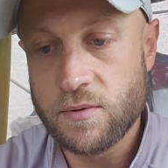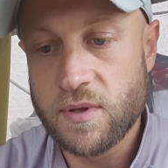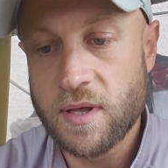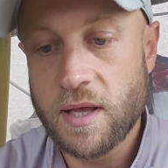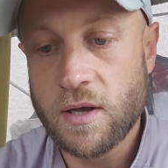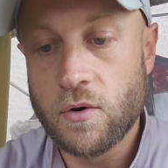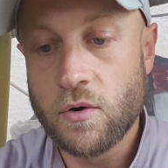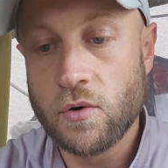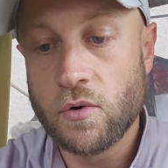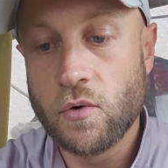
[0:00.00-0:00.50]

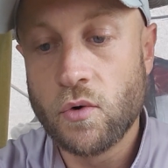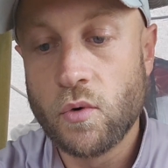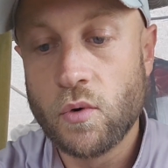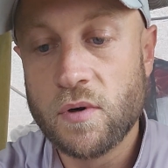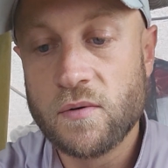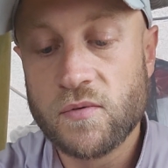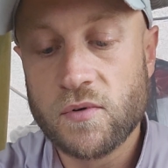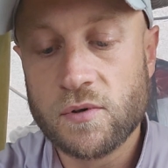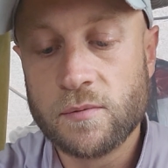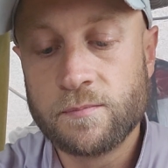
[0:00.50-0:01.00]
thing on
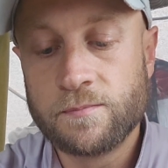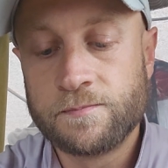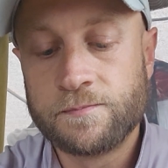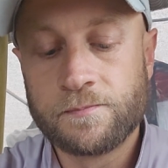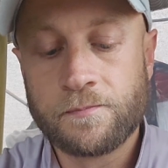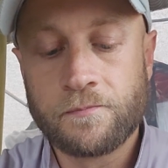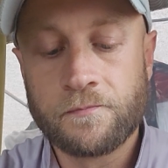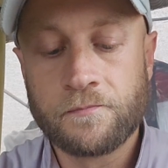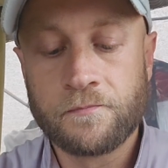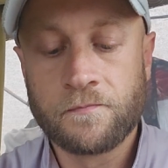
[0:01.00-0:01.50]
all of them.
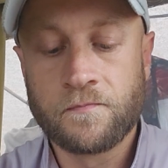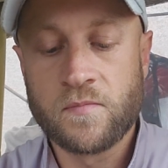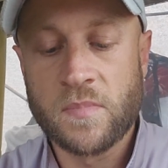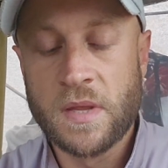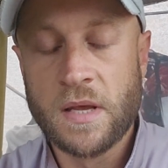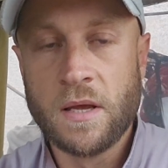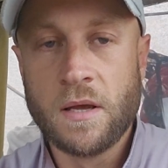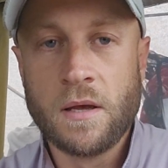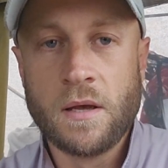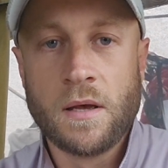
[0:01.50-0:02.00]

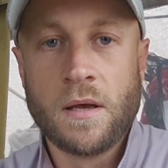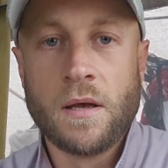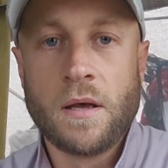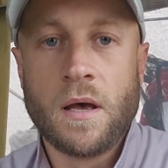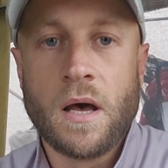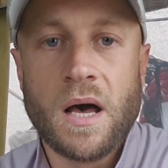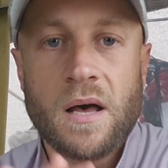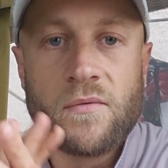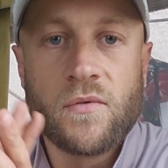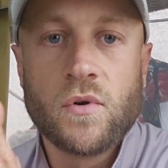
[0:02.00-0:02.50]

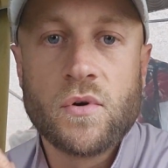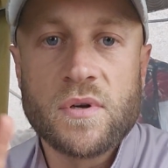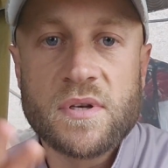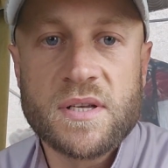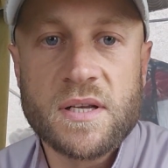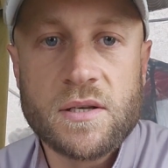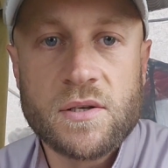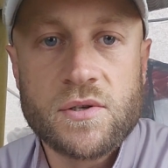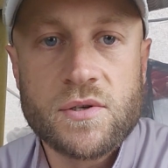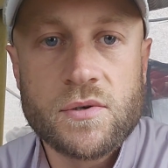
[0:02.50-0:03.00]
I've
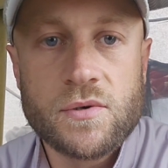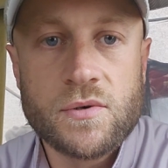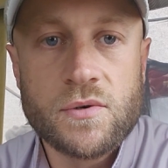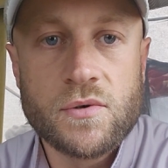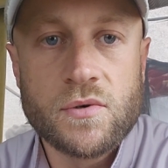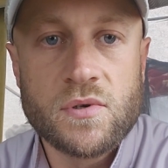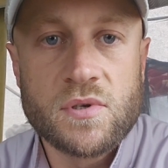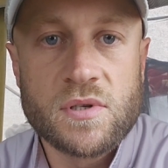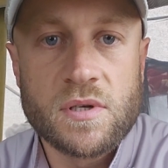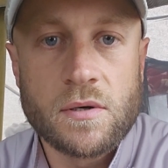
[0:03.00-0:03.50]
looked
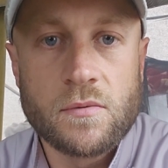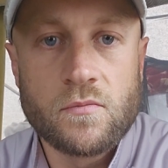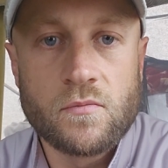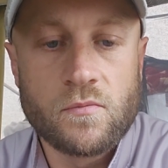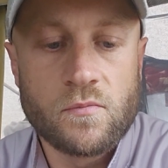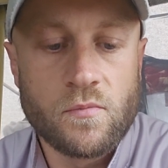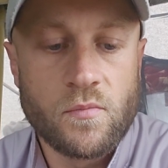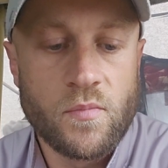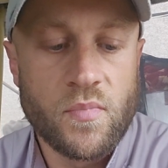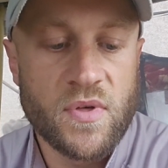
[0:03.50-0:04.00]
into
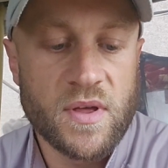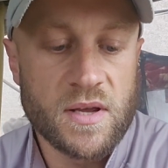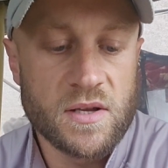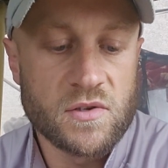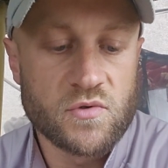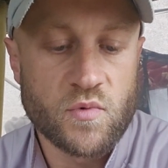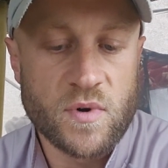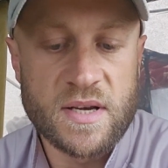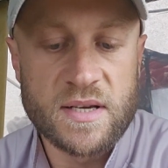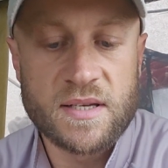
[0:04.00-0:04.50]
some
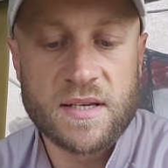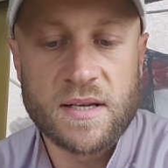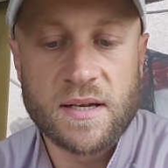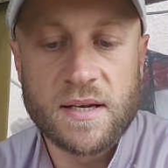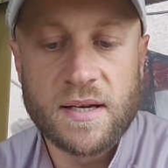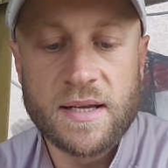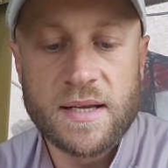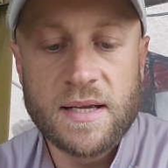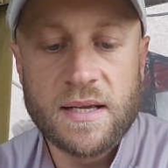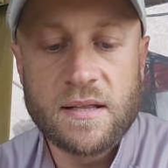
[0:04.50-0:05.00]
things
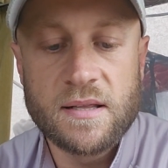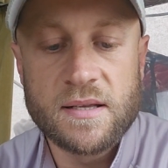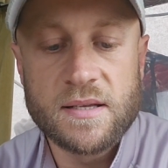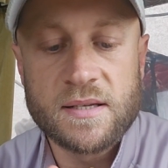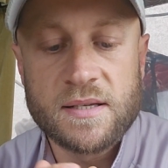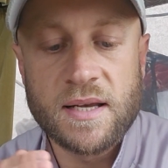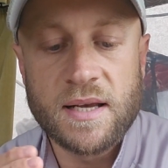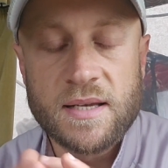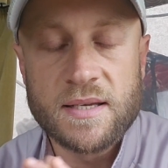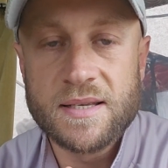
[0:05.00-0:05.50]
recently that
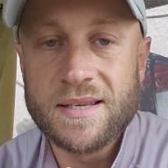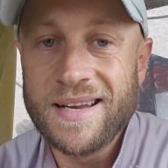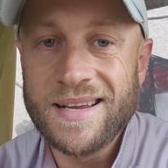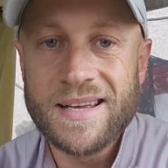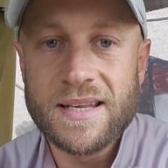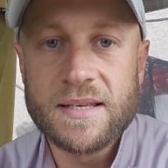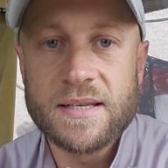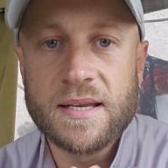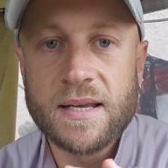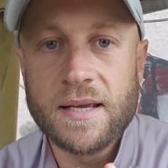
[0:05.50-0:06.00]
says
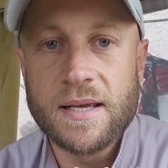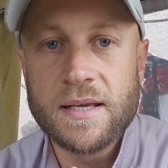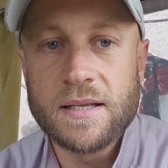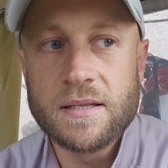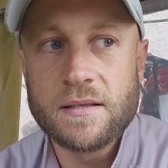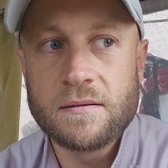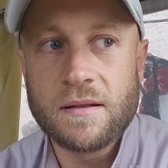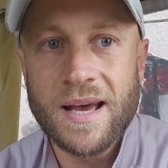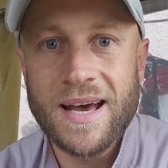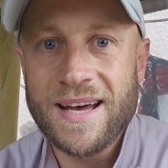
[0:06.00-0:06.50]

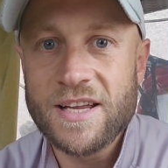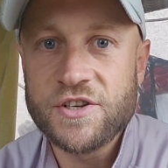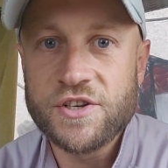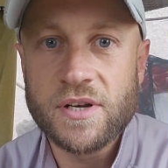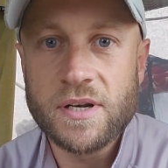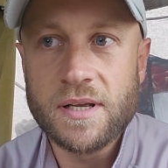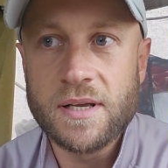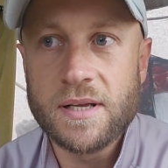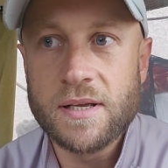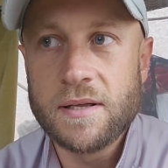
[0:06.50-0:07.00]
nicotine
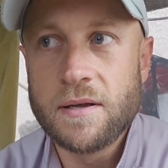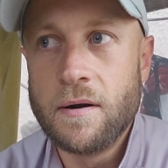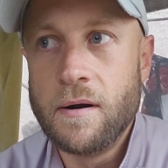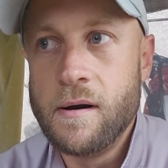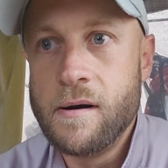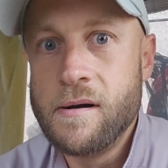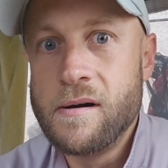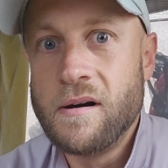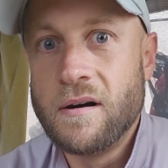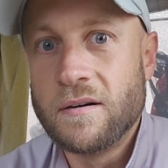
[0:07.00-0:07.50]
actually
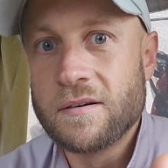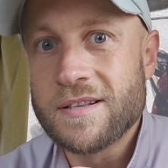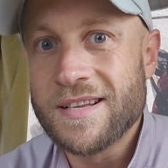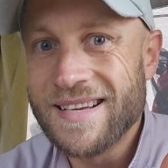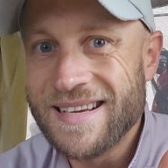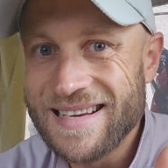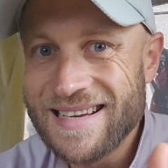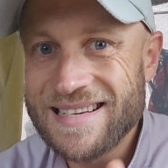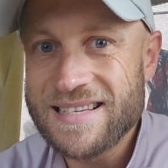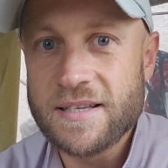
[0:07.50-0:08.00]

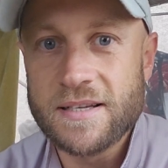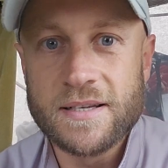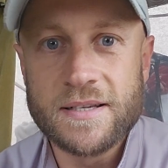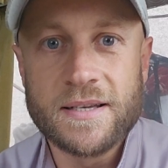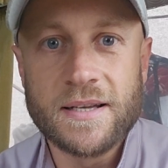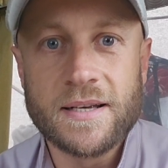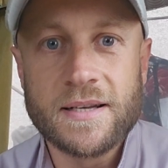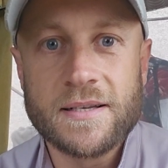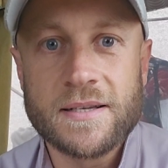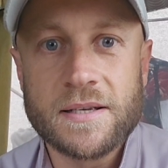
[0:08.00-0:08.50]
isn't
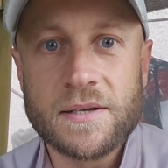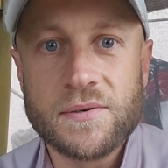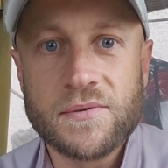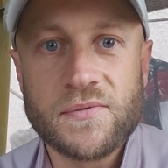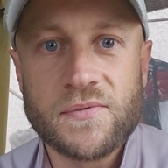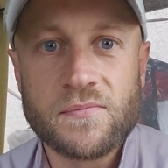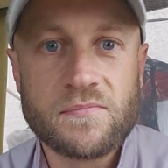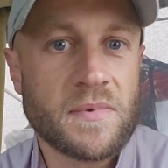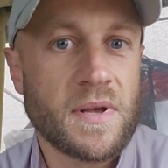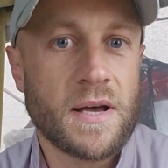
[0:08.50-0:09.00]
addictive.
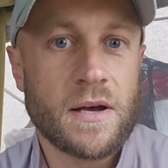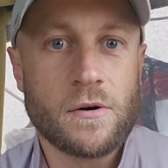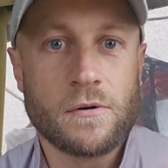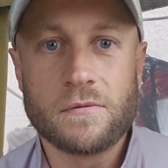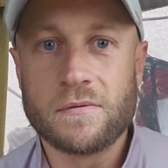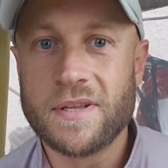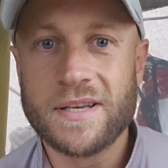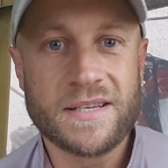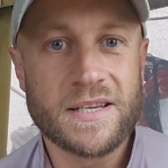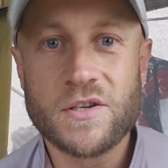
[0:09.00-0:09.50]
Now,
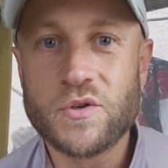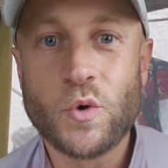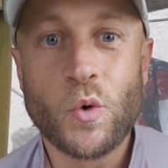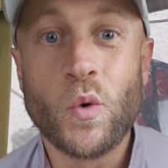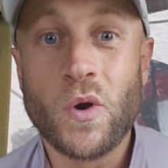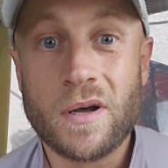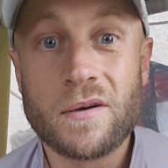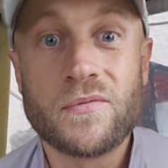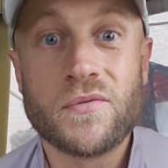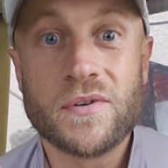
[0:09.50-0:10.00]
this is
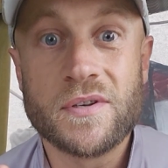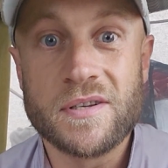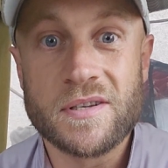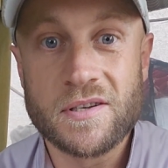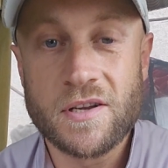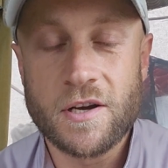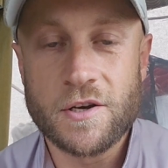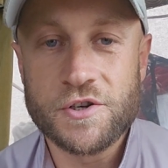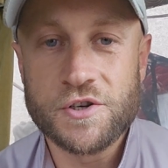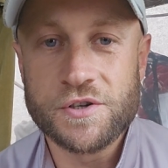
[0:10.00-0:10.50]
all up for
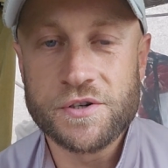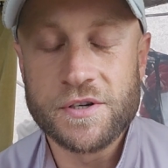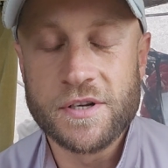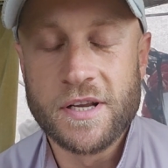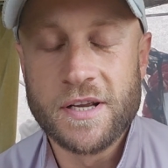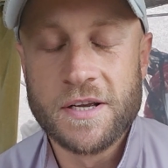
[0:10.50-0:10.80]
discussion.